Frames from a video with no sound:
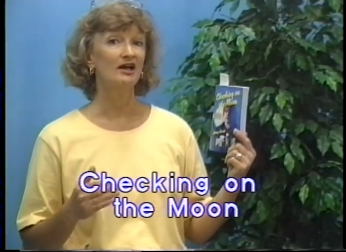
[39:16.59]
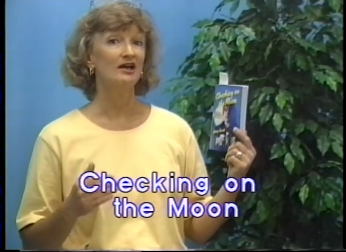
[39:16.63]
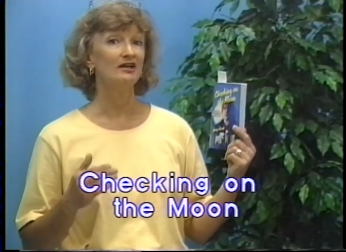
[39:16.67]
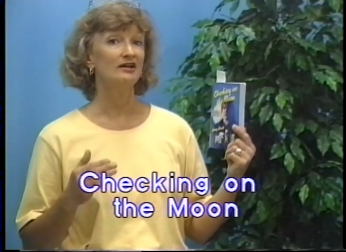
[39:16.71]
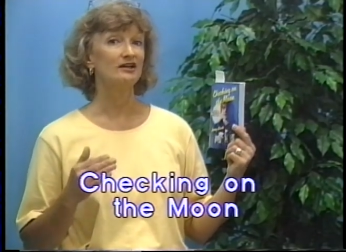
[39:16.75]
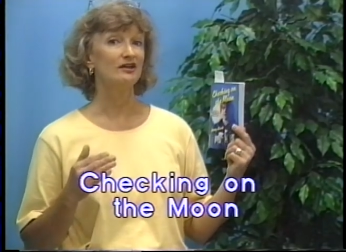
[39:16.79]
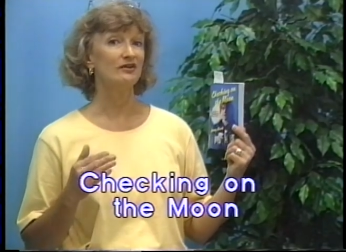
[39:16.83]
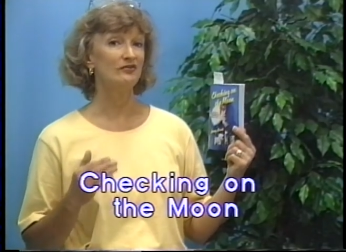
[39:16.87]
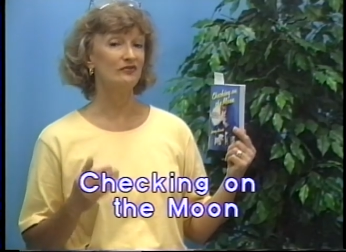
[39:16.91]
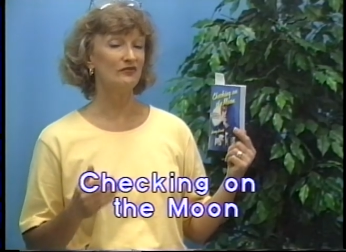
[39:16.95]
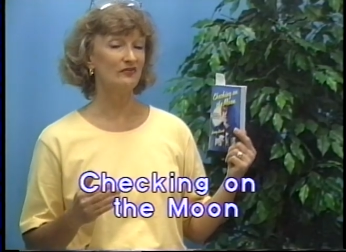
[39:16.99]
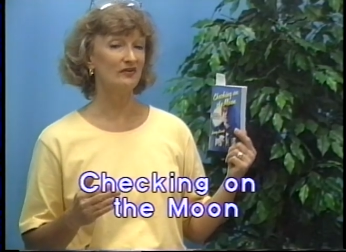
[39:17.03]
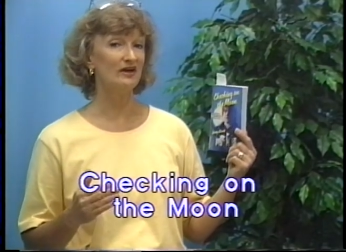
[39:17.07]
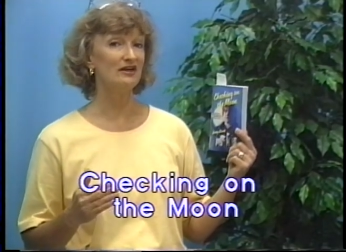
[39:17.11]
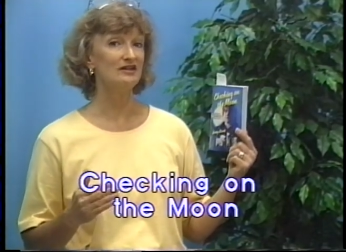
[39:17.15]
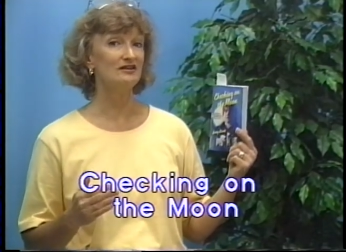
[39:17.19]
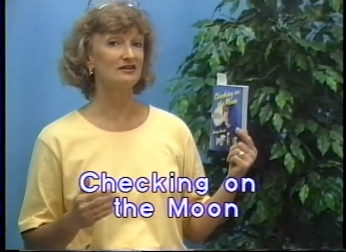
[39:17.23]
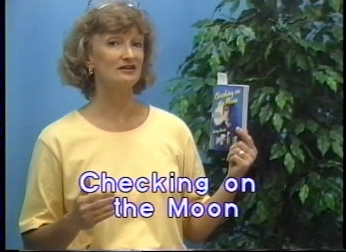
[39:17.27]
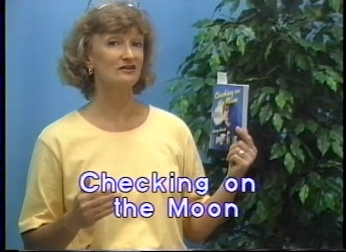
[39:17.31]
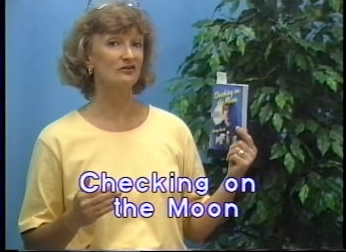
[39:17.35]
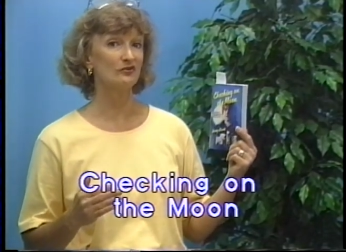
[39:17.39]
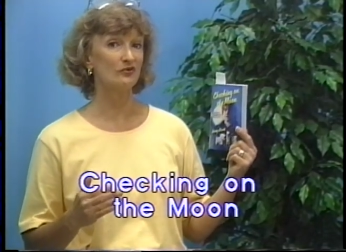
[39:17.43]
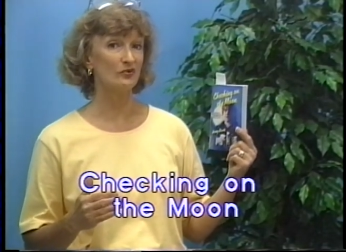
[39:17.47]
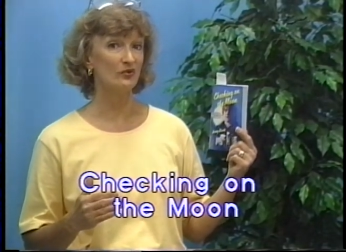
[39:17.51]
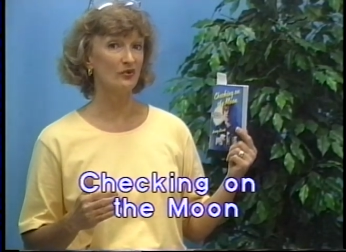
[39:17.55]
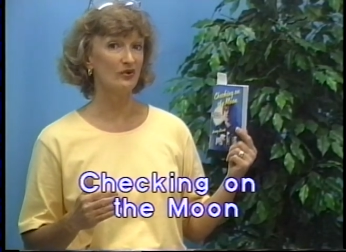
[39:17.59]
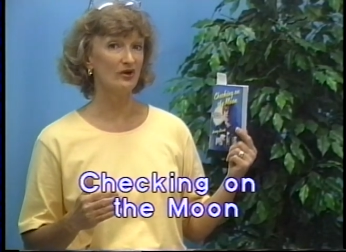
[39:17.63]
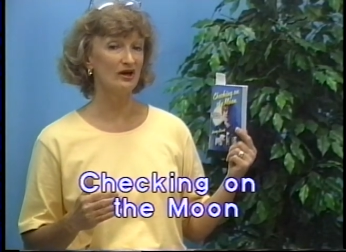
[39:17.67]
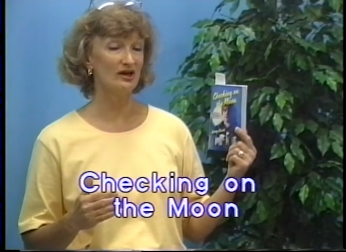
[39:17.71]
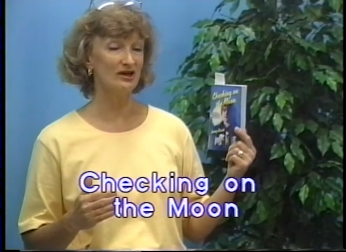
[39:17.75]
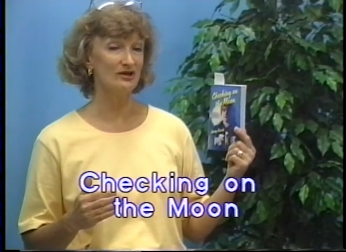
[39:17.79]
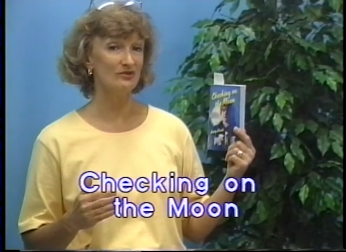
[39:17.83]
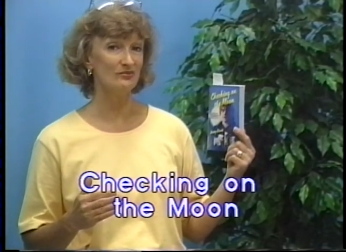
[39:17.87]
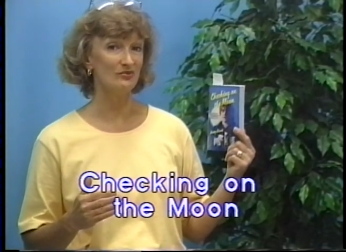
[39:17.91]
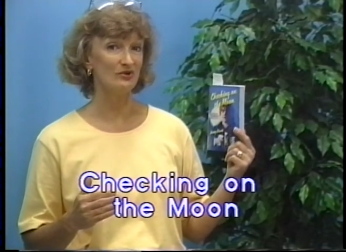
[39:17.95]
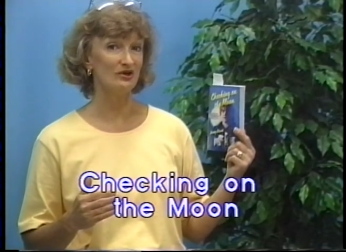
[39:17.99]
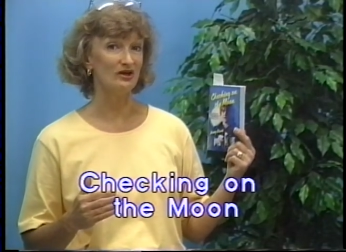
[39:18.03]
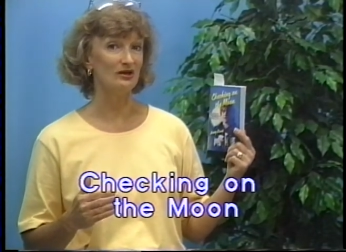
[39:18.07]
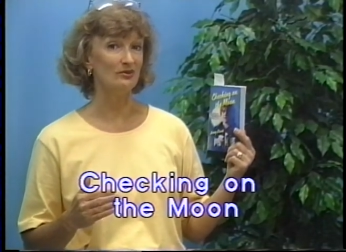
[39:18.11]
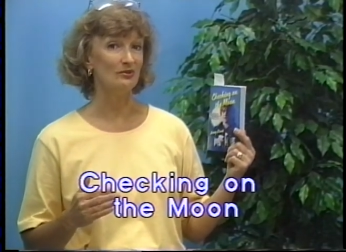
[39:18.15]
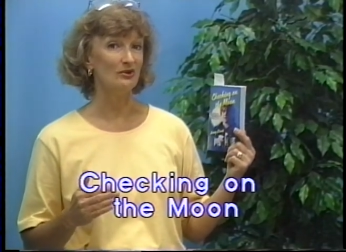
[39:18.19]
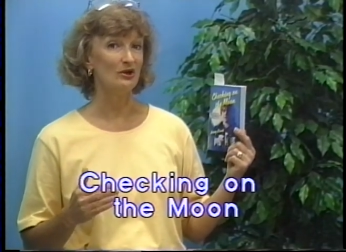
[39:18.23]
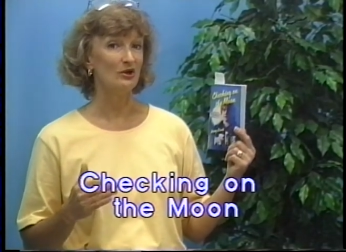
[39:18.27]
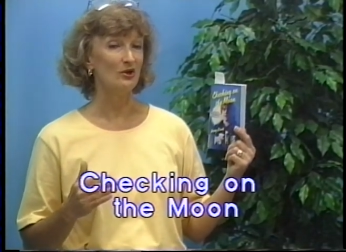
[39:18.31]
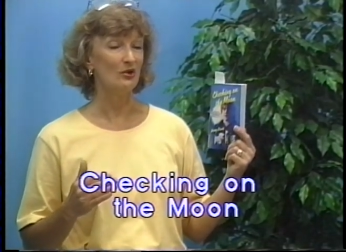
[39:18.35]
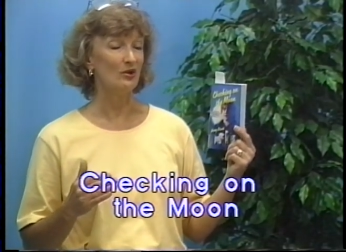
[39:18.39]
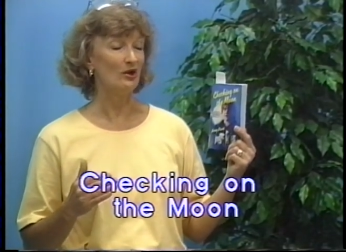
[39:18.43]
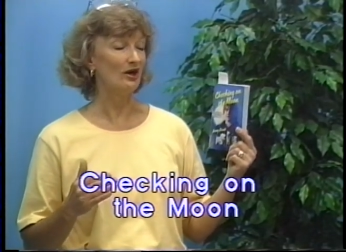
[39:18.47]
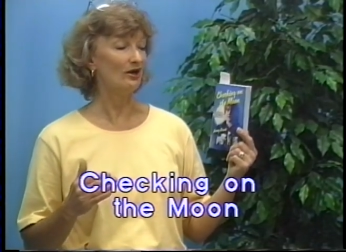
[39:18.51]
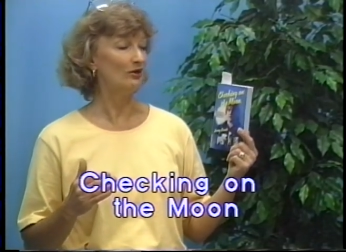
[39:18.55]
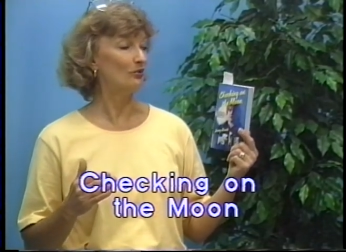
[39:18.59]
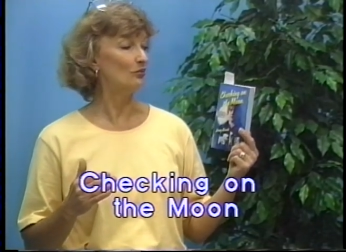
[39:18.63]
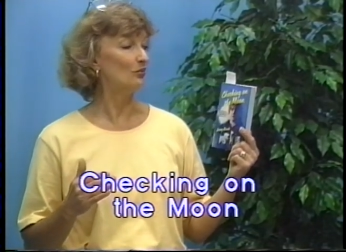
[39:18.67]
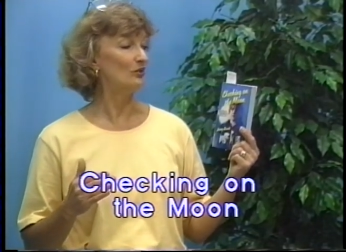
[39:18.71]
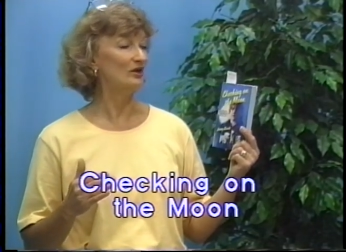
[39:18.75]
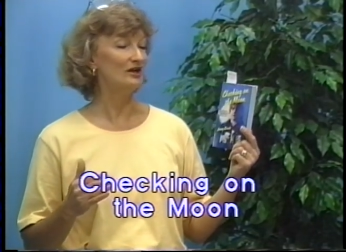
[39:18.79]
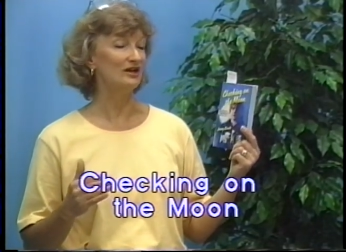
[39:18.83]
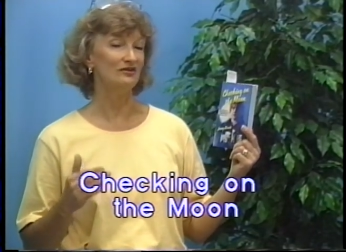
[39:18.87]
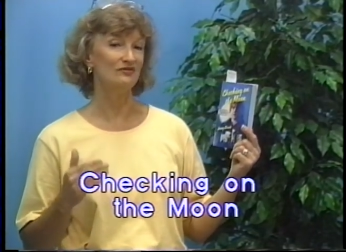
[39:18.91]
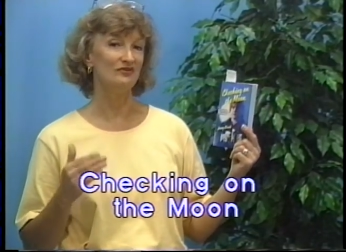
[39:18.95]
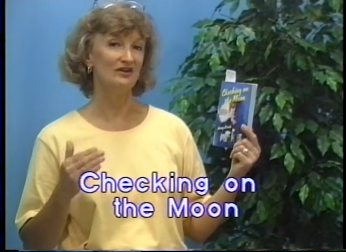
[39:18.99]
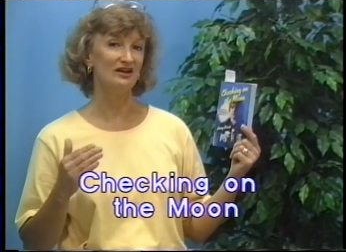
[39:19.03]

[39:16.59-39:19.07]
to fight this crime rate, uh, wave.